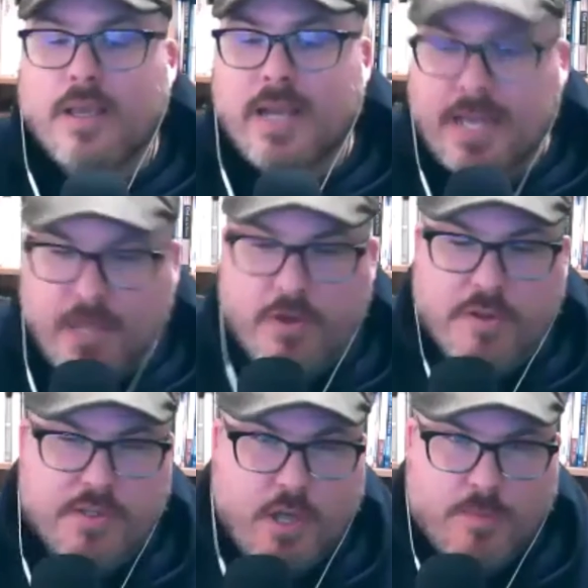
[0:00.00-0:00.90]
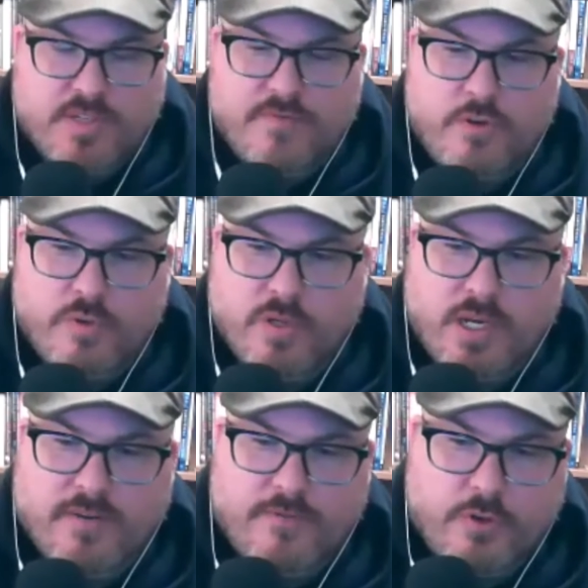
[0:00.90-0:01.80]
And then there are the Psalms of
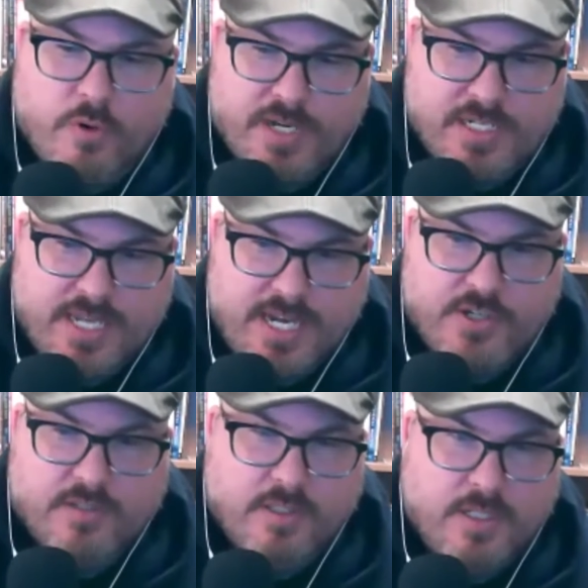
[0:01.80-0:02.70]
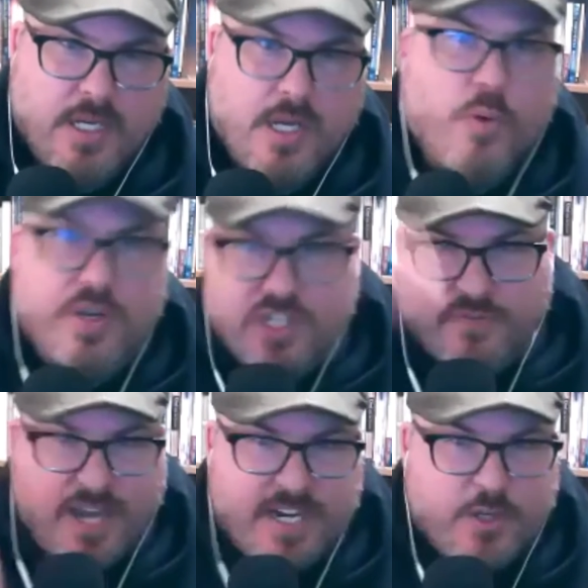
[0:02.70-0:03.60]
new orientation, which is
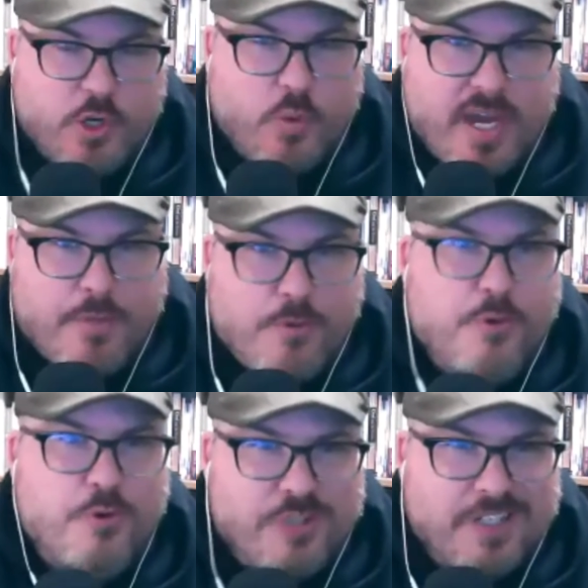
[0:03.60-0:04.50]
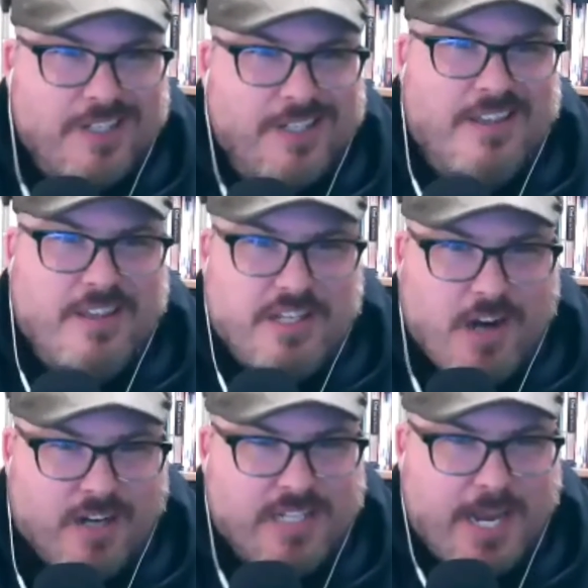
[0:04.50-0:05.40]
finding your way through the
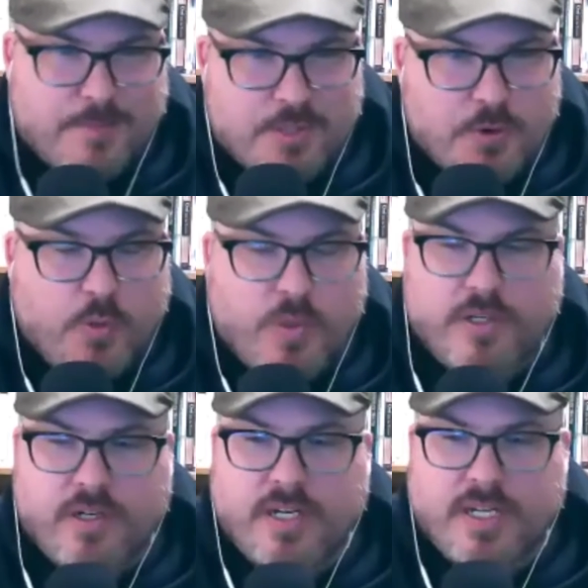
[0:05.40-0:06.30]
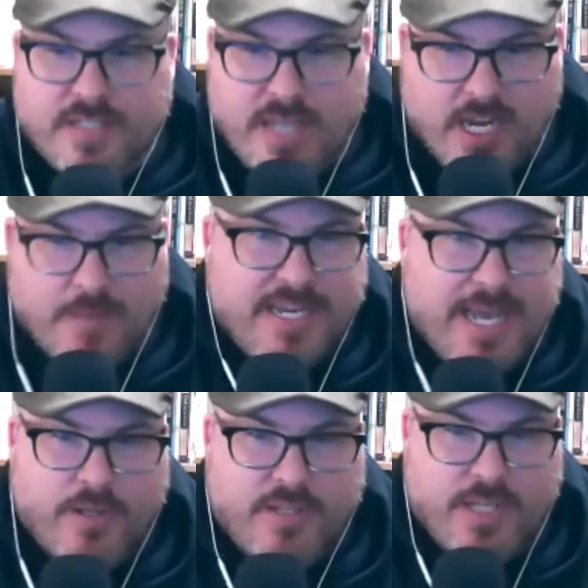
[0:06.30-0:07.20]
dark times, through the wilderness, and coming
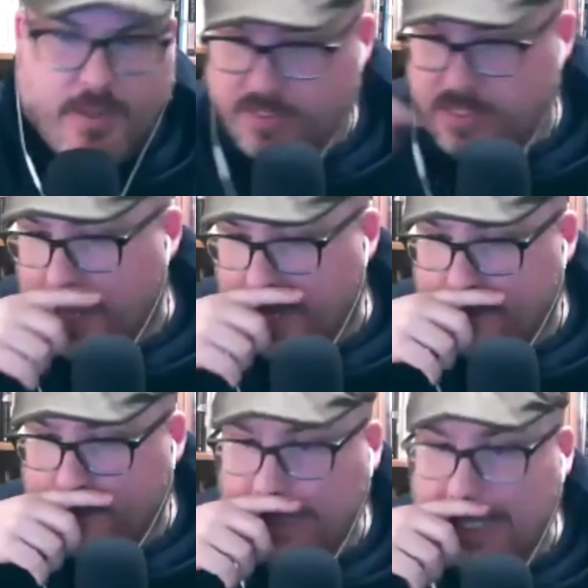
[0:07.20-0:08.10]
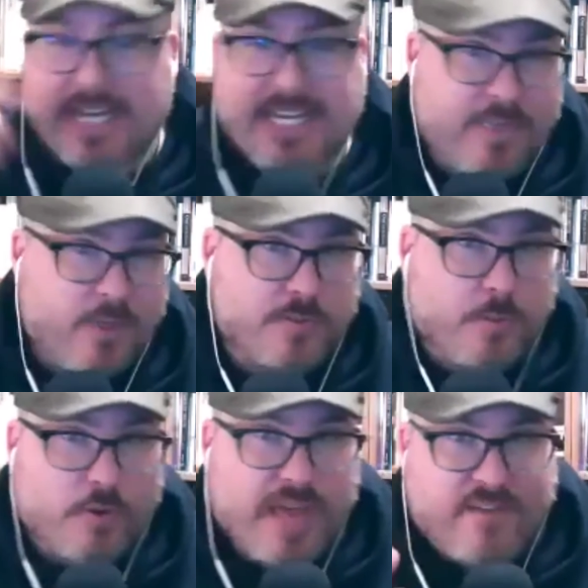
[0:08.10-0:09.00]
out on the other side. And again, those
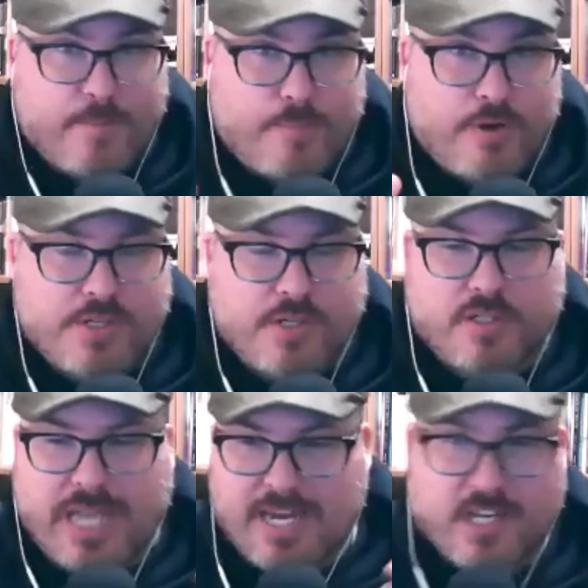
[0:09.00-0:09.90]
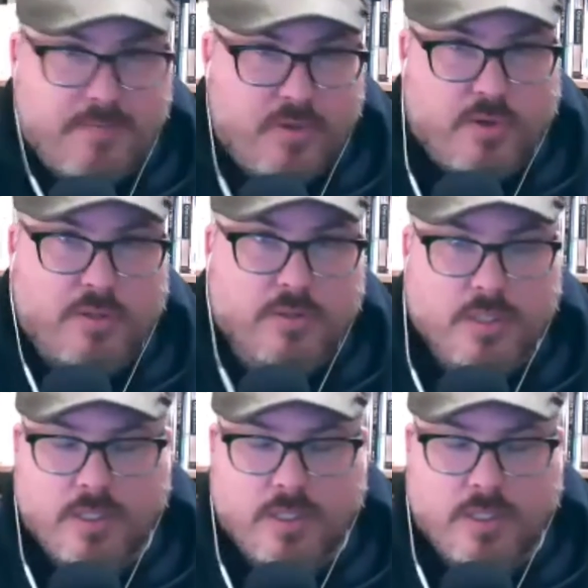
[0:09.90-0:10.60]
both have a personal and a communal